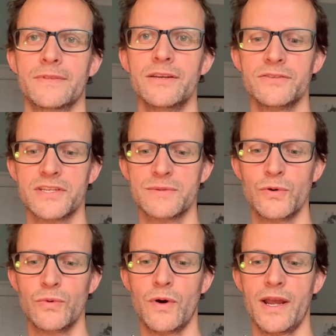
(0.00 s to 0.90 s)
Those are
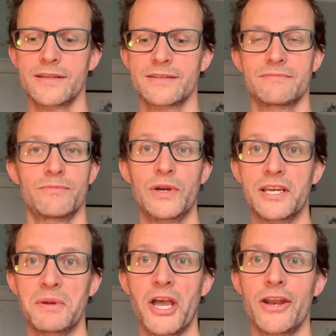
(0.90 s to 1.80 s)
small ways we
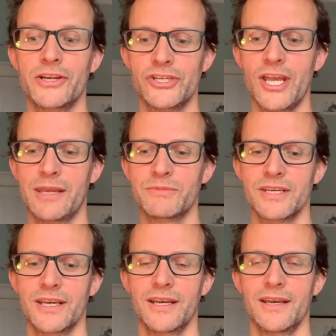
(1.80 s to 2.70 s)
could be unashamed.
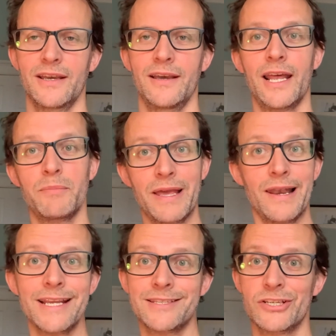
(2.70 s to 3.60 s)
And a bit
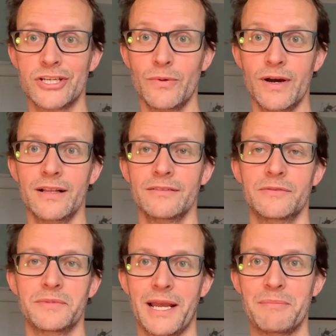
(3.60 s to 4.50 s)
later, Joelle
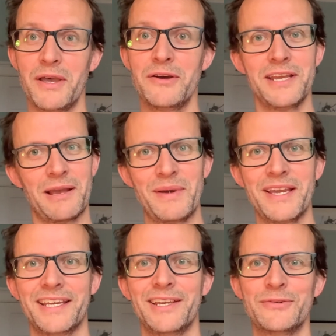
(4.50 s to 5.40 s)
from Cambodia and
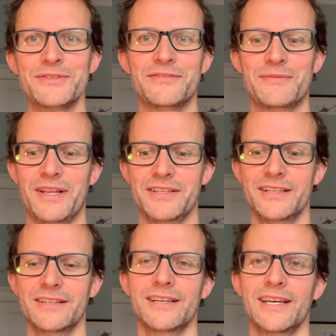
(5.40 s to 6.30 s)
Becky, also from
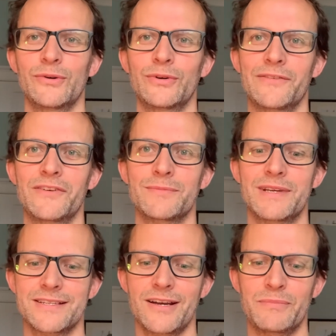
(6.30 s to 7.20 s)
London, will give us some
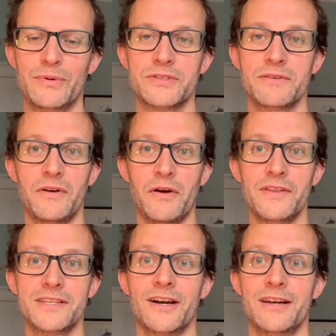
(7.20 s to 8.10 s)
examples of
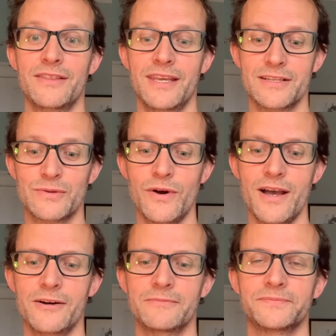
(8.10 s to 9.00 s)
this kind of thing as
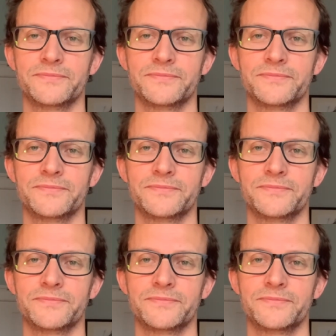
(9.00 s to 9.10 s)
well.